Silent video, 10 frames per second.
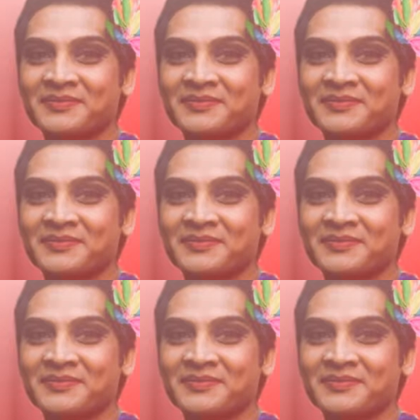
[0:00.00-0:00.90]

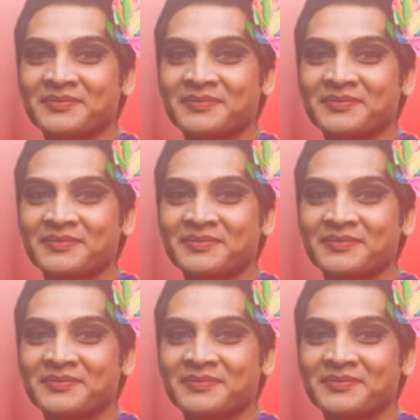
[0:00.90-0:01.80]

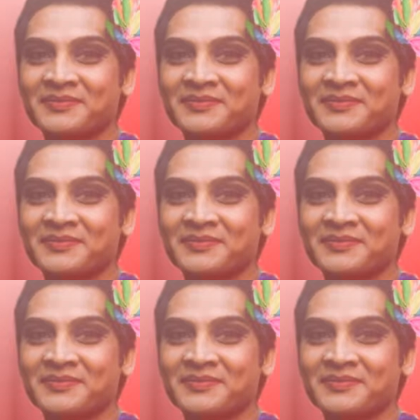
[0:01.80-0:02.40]
The face doesn't move, so there is nothing to read.